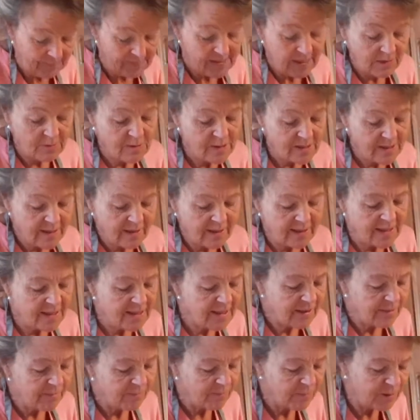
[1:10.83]
Sounds
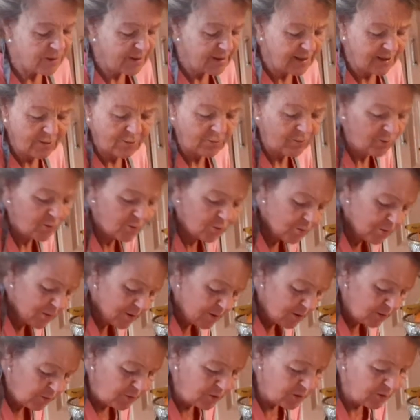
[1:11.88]
nice, but I
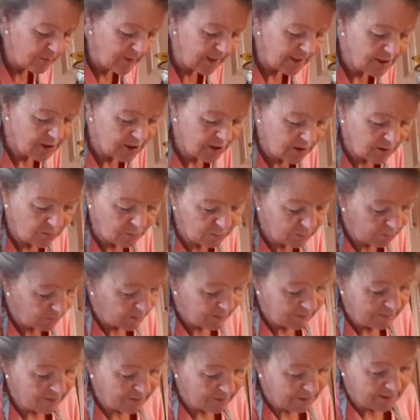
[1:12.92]
don't imagine it would be
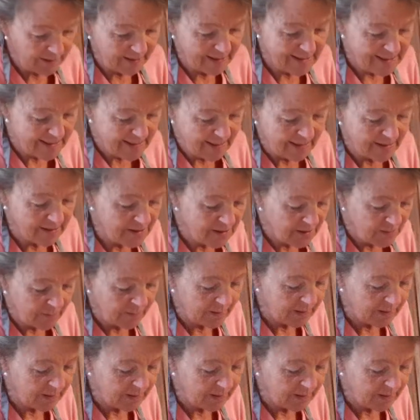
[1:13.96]
a very nice thing to be